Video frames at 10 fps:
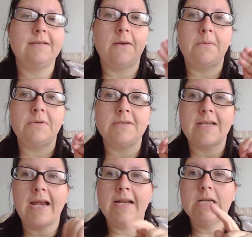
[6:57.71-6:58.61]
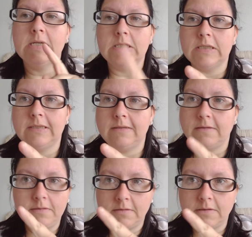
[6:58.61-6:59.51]
So I'm just saying,
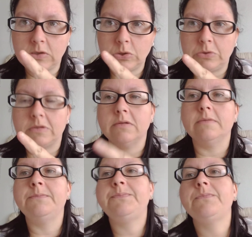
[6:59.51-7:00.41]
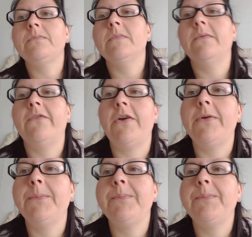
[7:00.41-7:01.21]
don't phone.